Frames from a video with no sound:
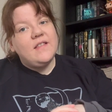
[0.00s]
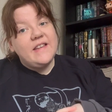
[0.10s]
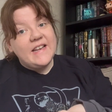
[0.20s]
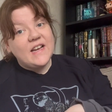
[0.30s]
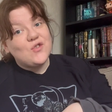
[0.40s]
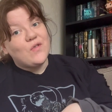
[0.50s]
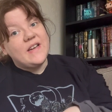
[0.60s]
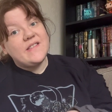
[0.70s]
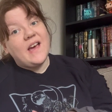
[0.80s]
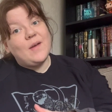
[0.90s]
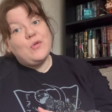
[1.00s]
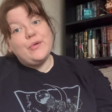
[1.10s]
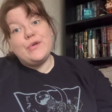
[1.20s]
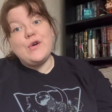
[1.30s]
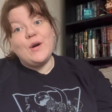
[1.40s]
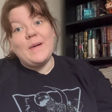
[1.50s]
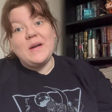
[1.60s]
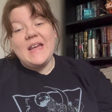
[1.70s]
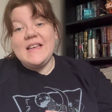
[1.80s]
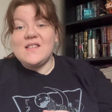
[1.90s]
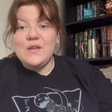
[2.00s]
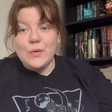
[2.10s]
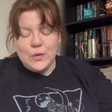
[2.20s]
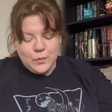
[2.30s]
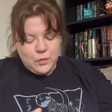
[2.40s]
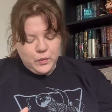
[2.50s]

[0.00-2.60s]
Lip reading: The next race I'm going to talk about is Gnome,